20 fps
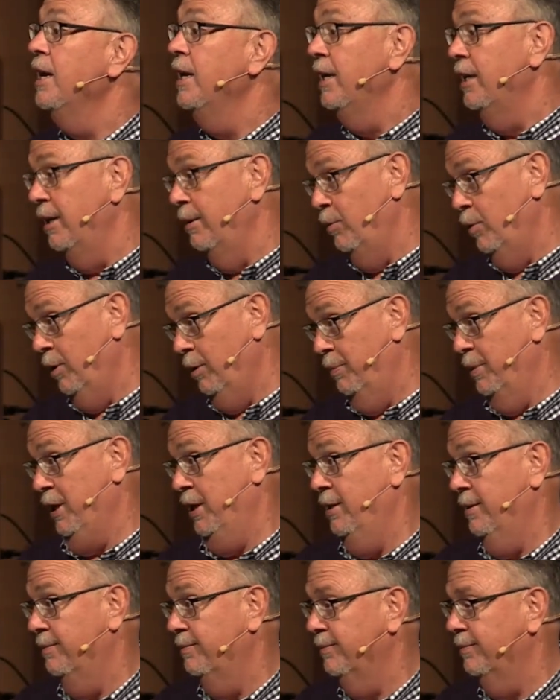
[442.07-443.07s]
He will be.
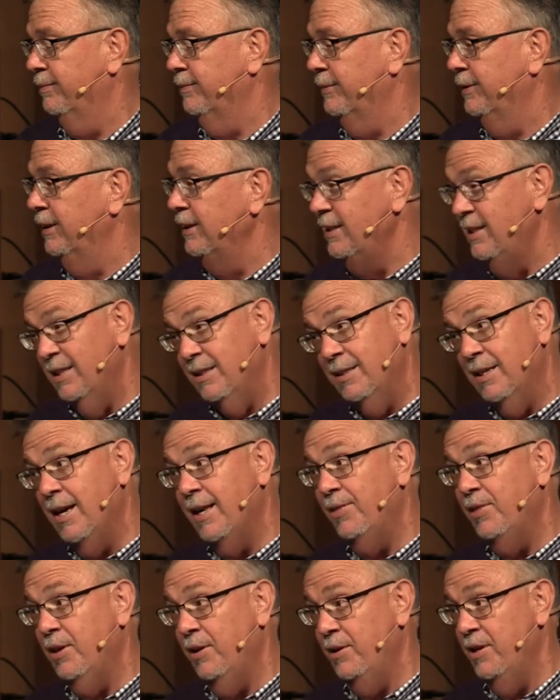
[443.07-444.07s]
He's just
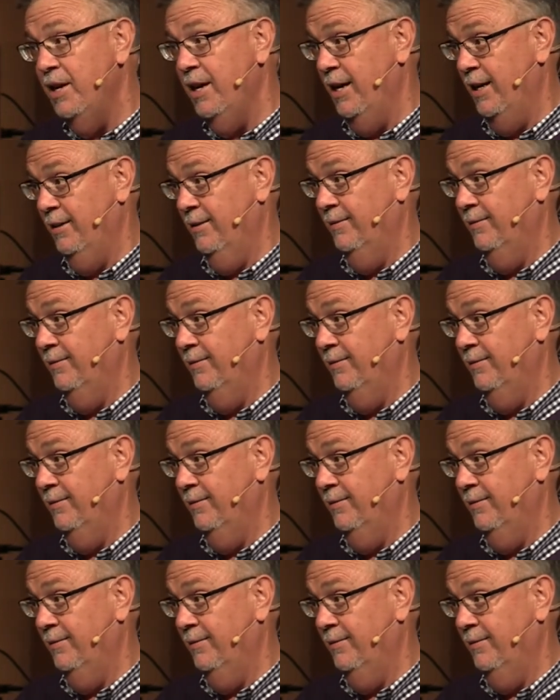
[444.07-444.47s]
not there yet.